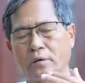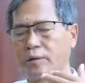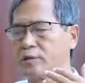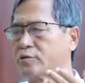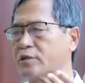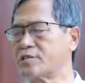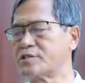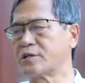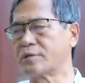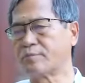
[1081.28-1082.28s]
converted to
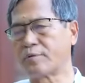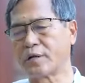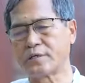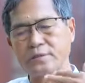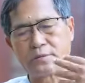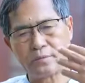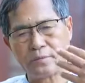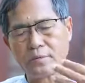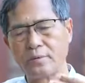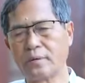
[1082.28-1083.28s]
Christian for last
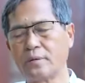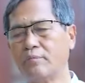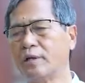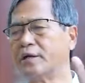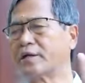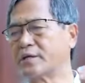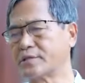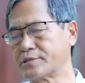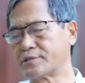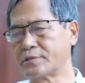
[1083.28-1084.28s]
many
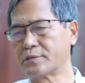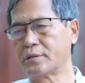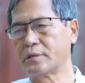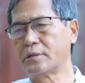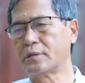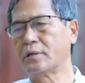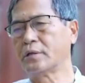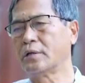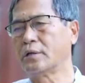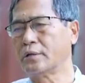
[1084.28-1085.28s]
decades.
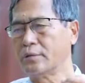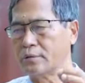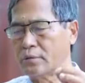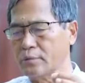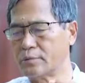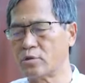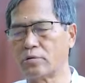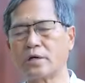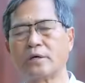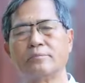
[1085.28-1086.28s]
In
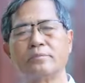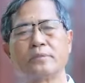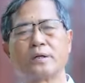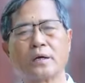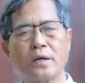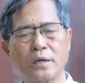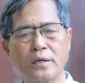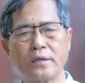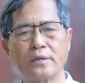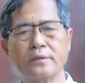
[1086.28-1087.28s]
Mizoram,
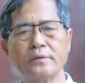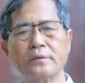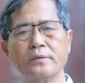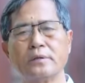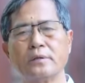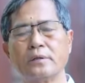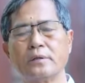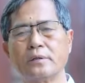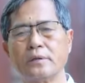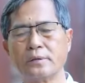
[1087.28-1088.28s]
Nagaland,
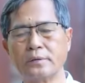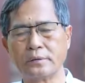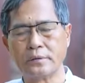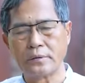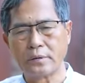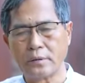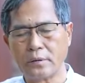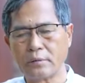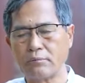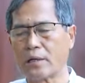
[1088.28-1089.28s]
then
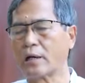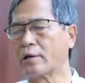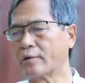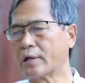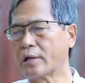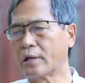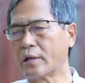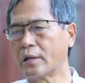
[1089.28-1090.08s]
Meghalaya.